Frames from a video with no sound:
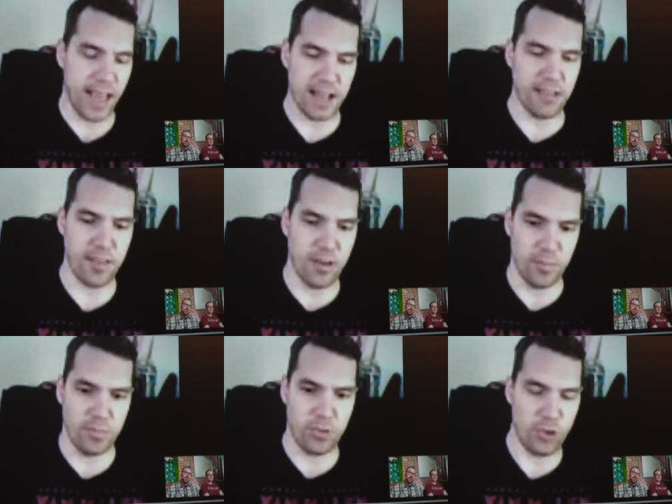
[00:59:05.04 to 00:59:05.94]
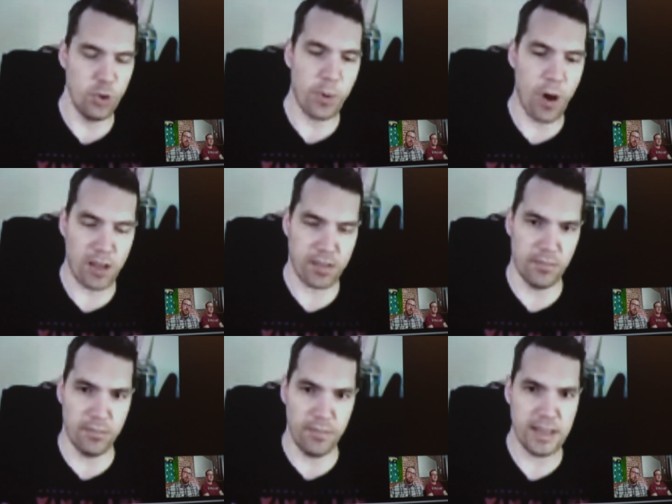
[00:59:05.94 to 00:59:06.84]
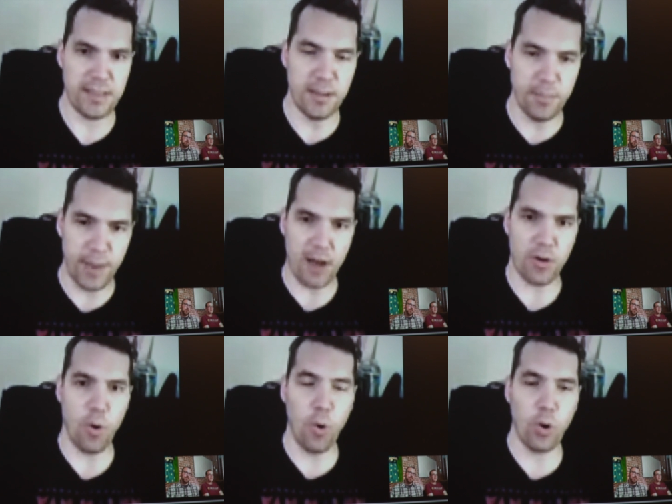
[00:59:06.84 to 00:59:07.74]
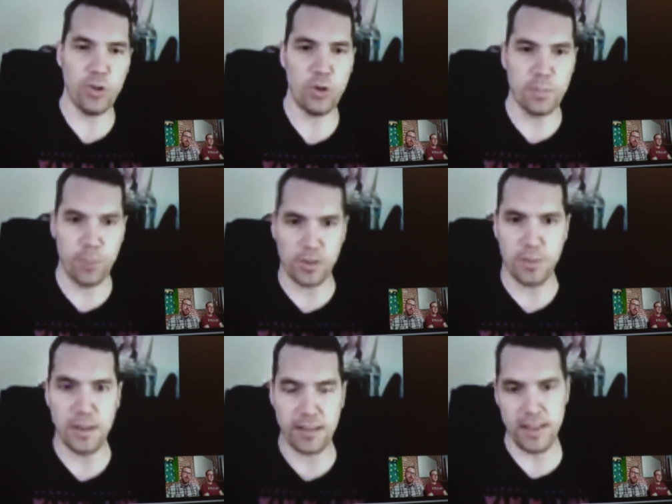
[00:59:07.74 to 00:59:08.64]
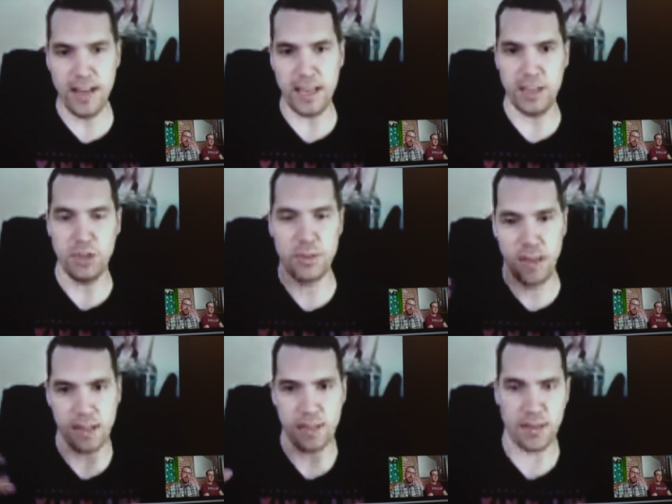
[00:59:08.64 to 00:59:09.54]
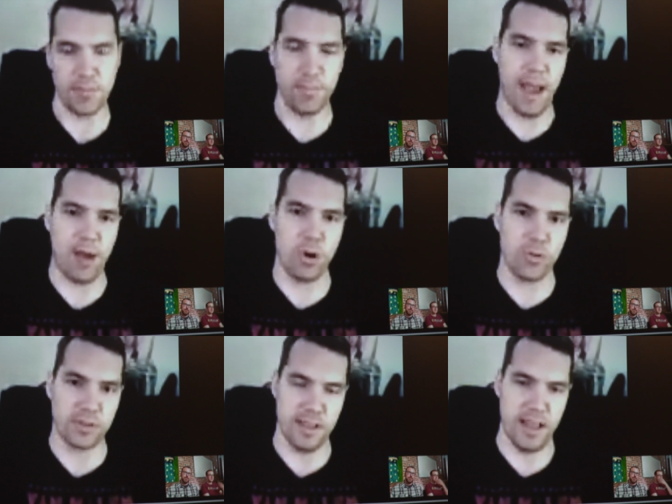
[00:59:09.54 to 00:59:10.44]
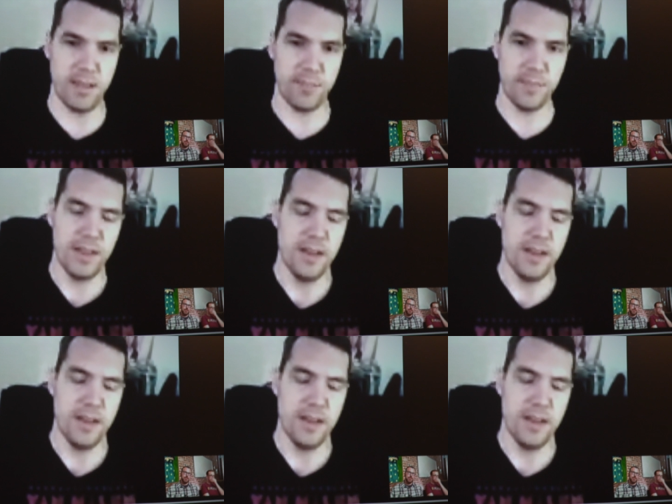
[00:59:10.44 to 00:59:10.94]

gain some super awesome instant power, or you could put them in a city and you'd gain some power over time.